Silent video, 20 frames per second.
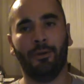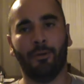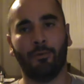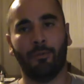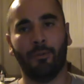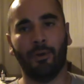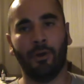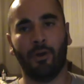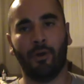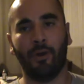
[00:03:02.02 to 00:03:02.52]

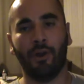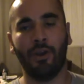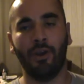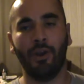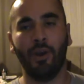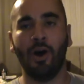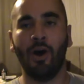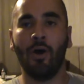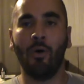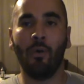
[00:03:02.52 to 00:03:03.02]
We already
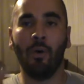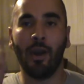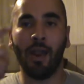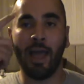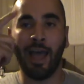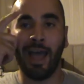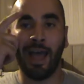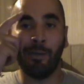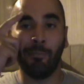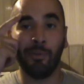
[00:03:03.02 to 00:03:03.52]
know what
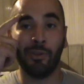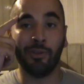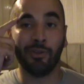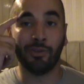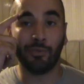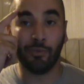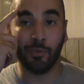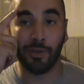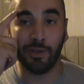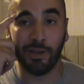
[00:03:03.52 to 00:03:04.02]

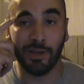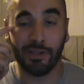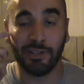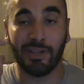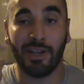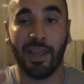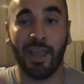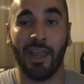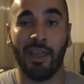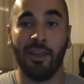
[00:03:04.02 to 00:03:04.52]
happens when there's
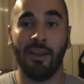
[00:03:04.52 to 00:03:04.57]
a,